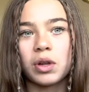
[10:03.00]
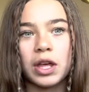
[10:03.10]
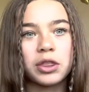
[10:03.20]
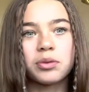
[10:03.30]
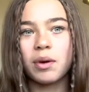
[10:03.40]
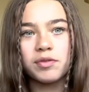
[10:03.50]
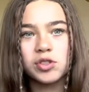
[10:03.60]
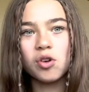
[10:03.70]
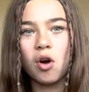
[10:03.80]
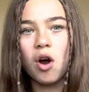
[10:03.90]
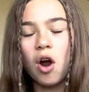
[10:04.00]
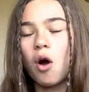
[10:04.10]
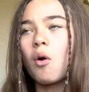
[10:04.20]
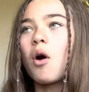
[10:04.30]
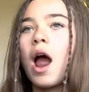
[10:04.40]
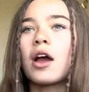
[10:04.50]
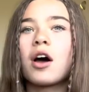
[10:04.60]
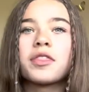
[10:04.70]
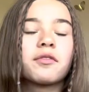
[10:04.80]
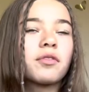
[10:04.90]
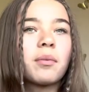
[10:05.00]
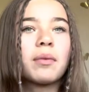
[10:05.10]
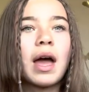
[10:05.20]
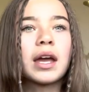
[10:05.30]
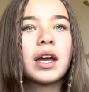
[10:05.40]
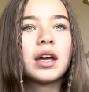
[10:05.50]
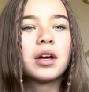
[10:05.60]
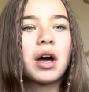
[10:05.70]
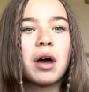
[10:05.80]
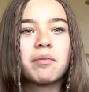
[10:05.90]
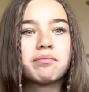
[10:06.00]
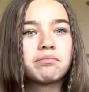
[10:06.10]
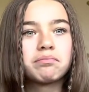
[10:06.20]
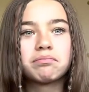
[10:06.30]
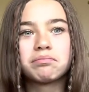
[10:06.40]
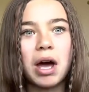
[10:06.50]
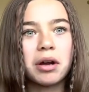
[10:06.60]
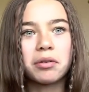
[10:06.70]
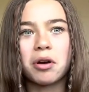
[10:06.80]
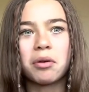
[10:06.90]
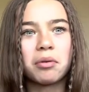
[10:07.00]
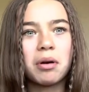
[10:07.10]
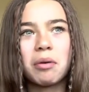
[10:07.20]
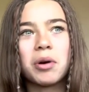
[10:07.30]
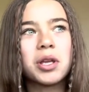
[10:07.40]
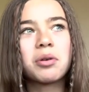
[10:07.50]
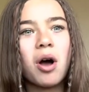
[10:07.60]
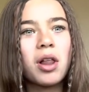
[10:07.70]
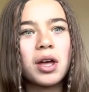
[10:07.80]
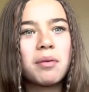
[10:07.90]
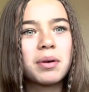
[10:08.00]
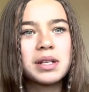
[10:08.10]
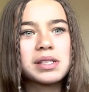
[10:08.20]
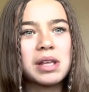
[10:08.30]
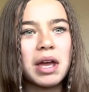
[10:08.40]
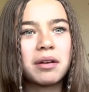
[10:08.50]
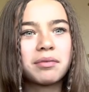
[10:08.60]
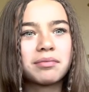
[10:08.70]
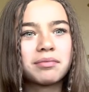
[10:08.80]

like thrift store, or I got them from like I don't know what you call it, but it's like,